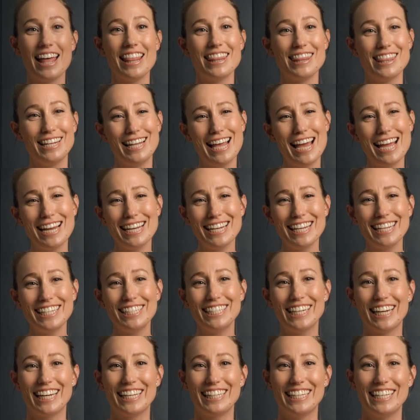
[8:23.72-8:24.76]
The landing
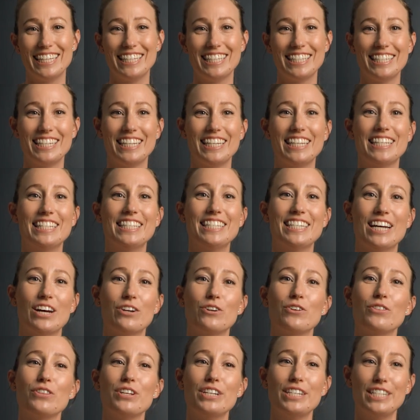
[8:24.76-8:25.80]
checklist is done
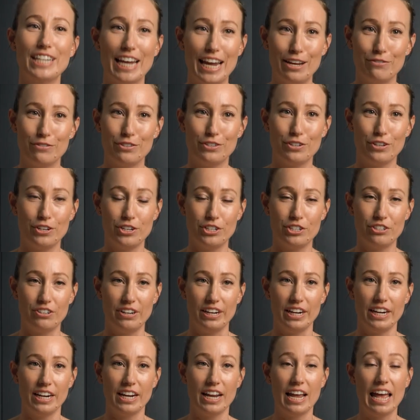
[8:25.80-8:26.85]
on the day of
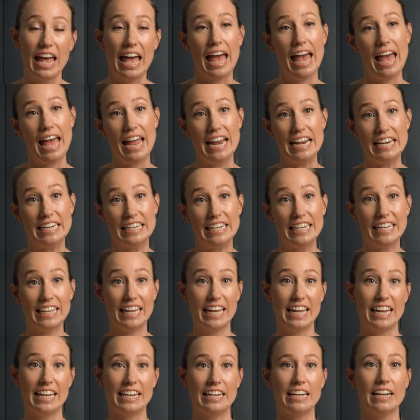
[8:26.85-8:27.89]
surgery, and
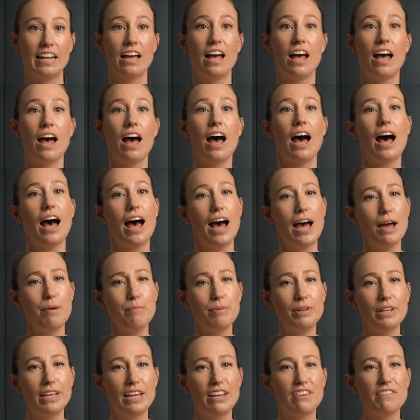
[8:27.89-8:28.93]
again, I
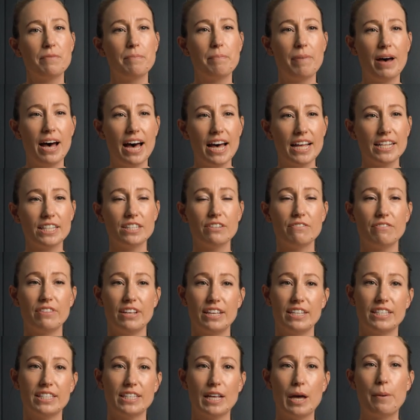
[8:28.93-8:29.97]
believe parts of
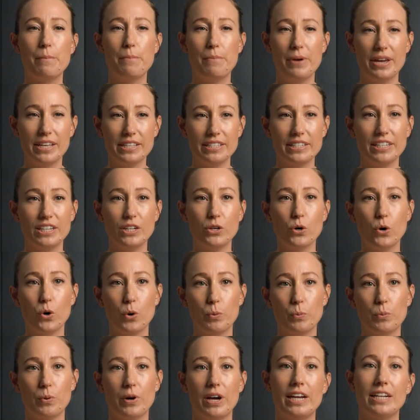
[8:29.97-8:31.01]
this are best
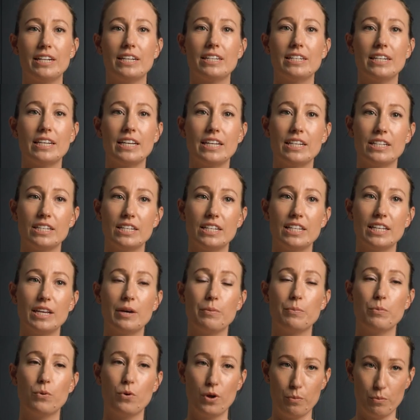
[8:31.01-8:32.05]
incorporated into the
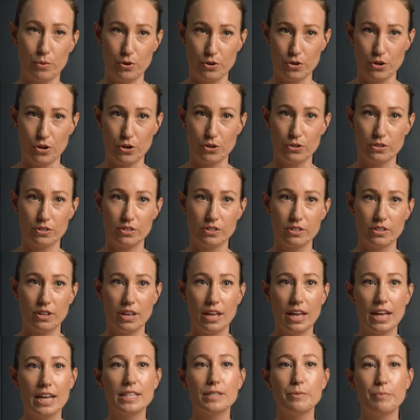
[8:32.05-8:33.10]
appointment notes
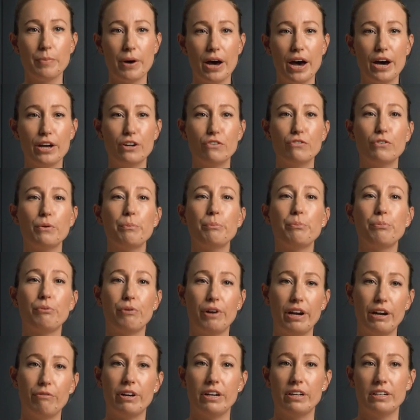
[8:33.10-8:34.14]
as part of a
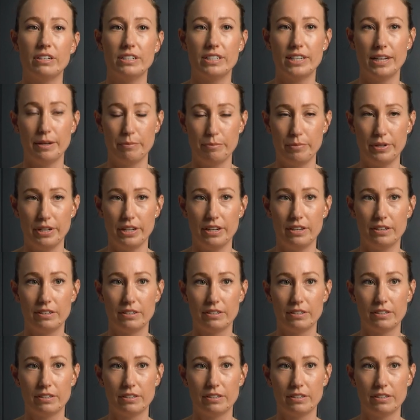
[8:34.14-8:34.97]
pre-written template.